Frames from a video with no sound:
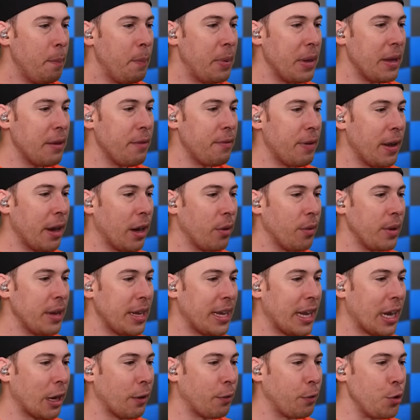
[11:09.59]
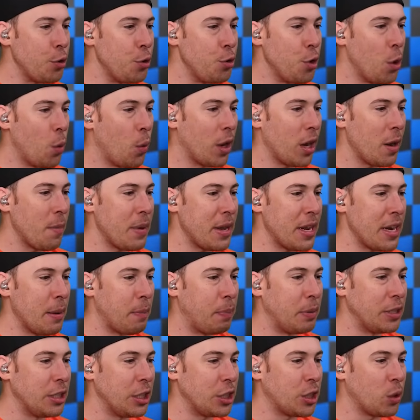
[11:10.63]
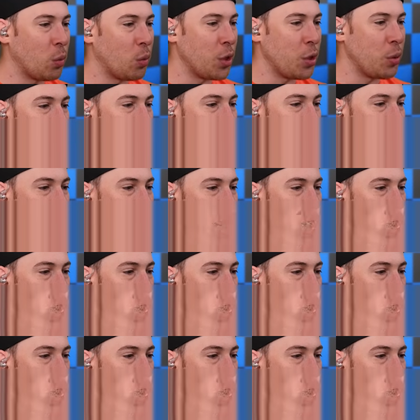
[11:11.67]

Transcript: Be very careful. You don't want to be in a position where you